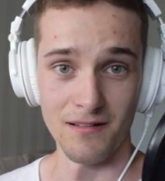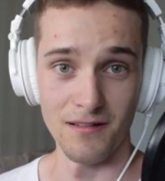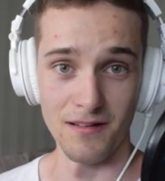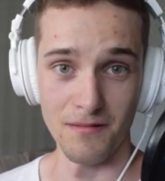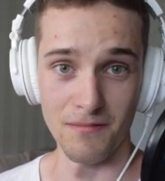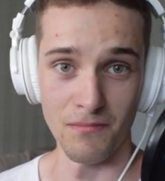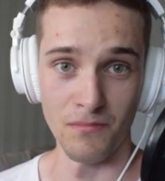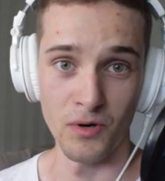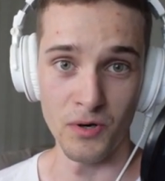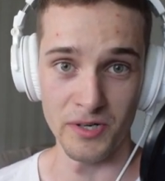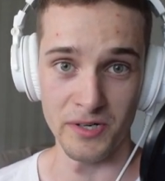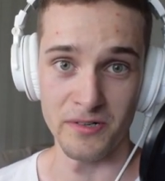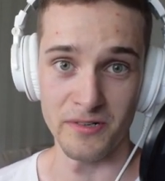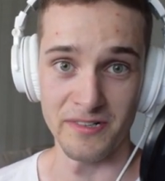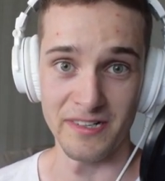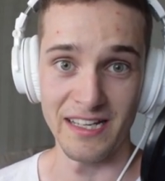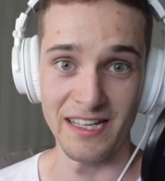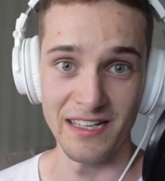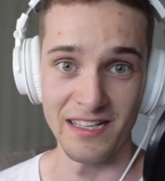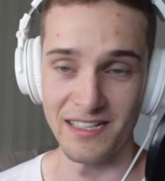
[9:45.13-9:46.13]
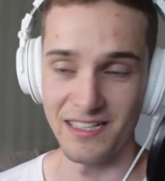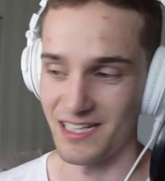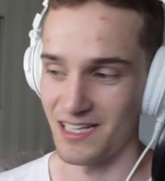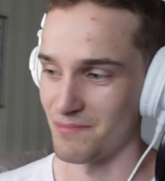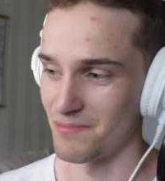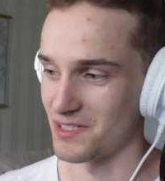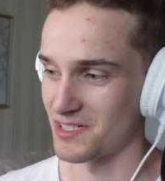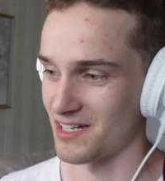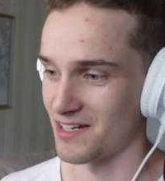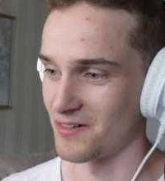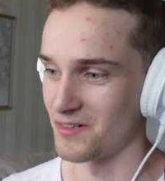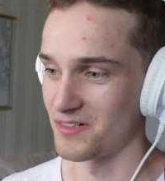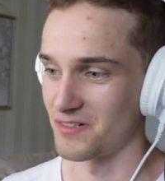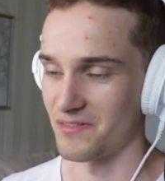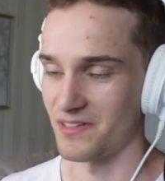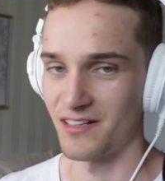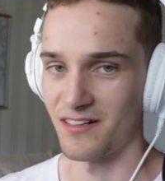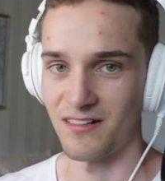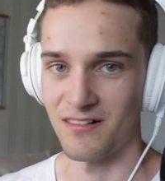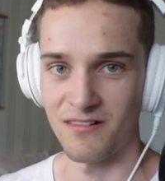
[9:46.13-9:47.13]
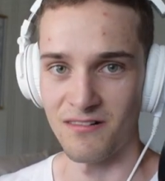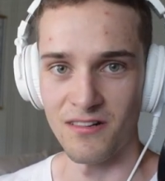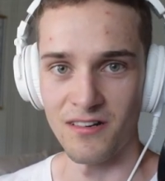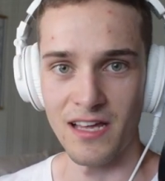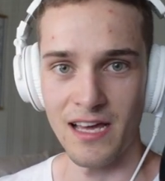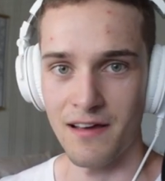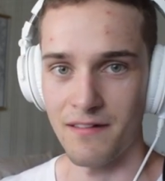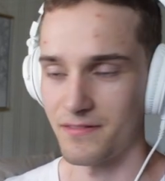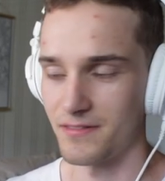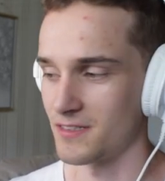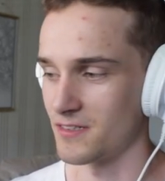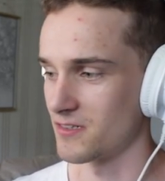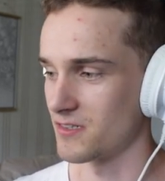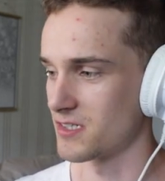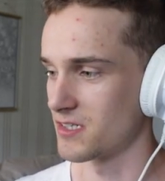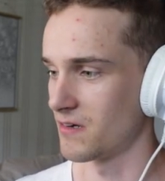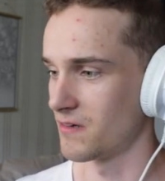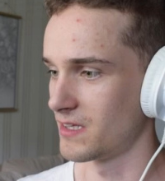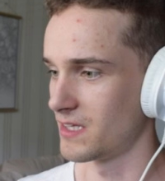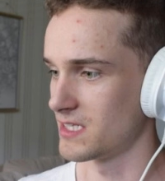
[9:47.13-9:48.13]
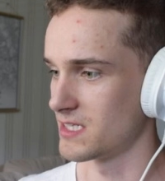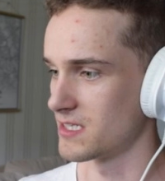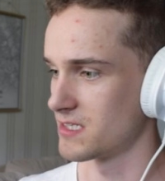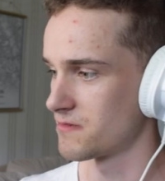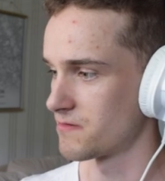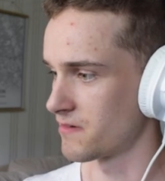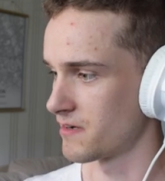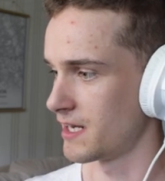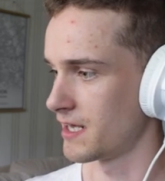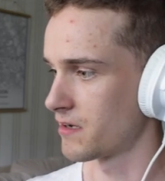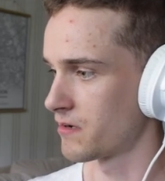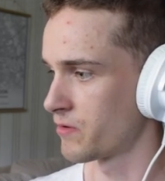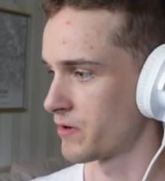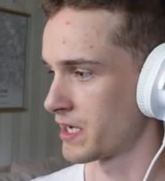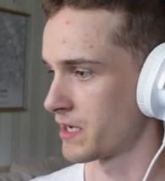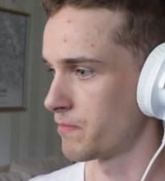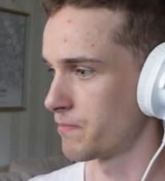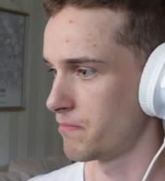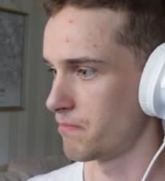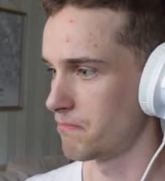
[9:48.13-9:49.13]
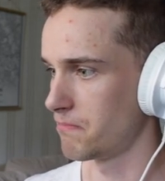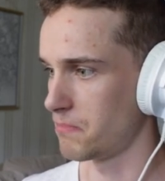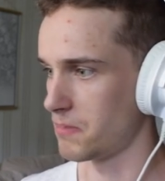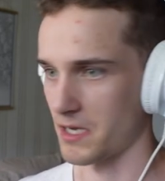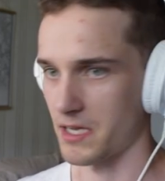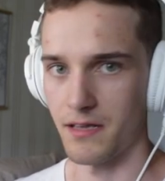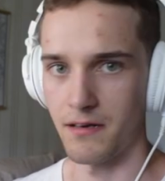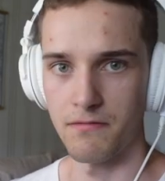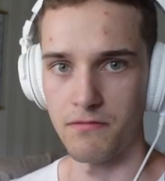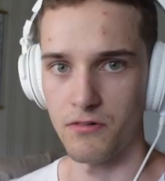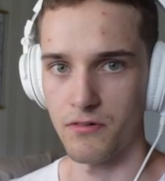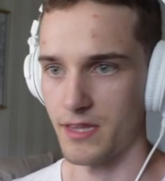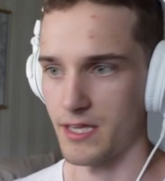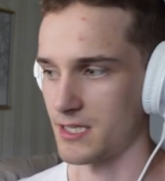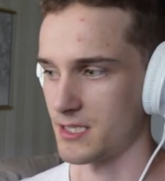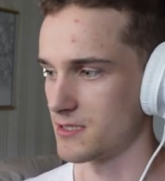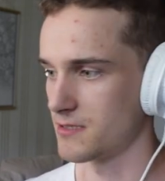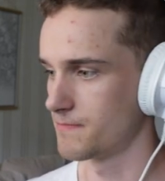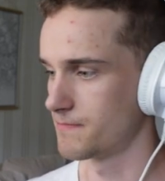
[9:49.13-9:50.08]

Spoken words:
modern EDM sound we are all after. So this is really quick plugin for that.